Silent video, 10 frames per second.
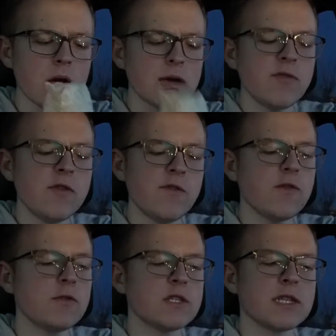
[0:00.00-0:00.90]
give you a
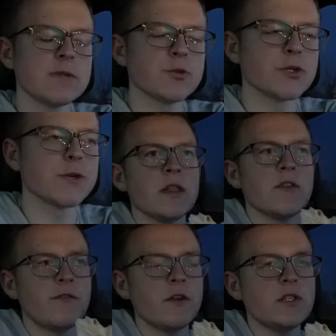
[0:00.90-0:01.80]
few examples though. The
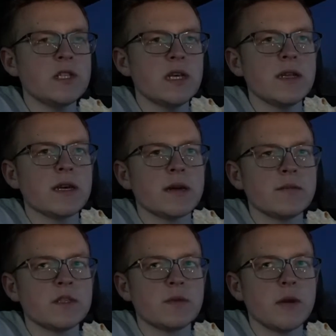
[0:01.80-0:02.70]
first thing that
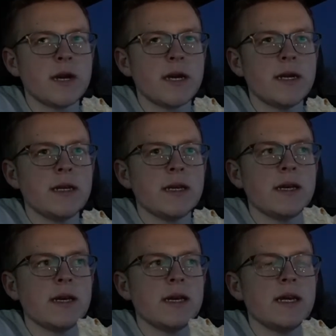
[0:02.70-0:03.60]
comes to mind
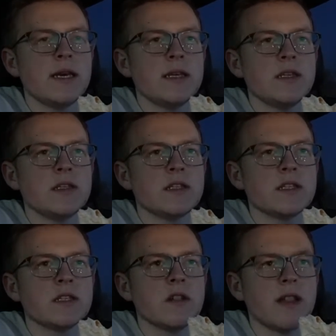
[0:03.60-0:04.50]
is
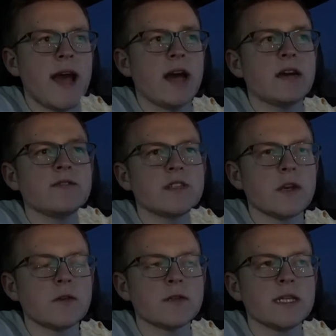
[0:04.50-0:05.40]
the lack of
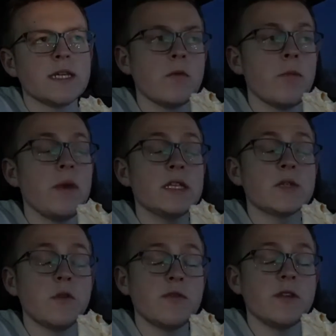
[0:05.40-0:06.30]
subtlety. What makes a
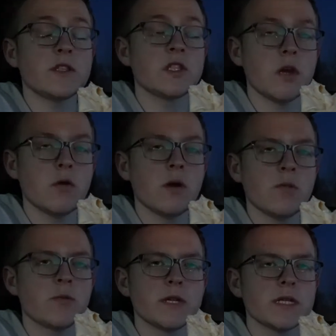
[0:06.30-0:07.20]
movie so
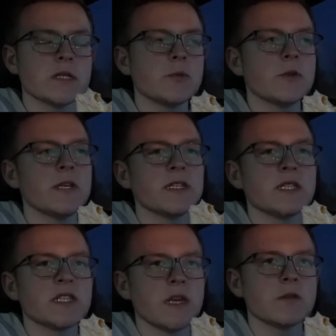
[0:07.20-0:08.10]
unpredictable is the
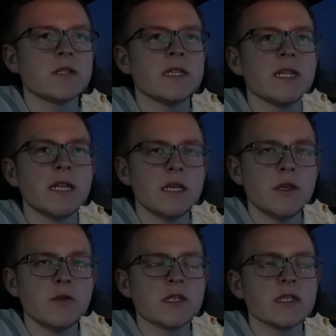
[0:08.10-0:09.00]
subtlety that it
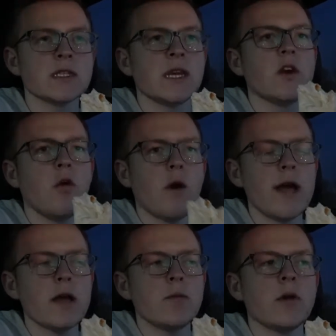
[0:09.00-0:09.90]
uses, the
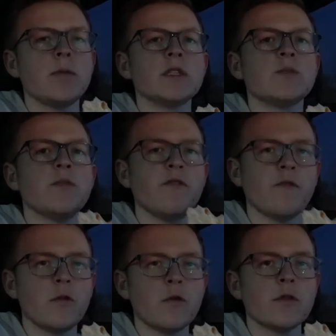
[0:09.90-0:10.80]
quiet moments
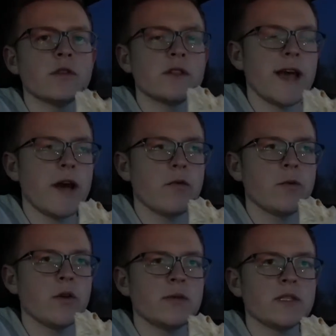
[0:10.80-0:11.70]
before the loud
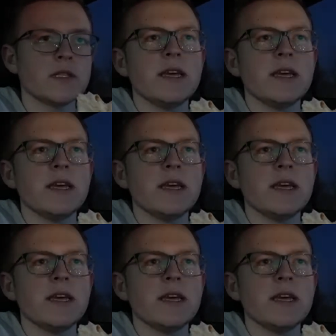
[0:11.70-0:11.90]
moments.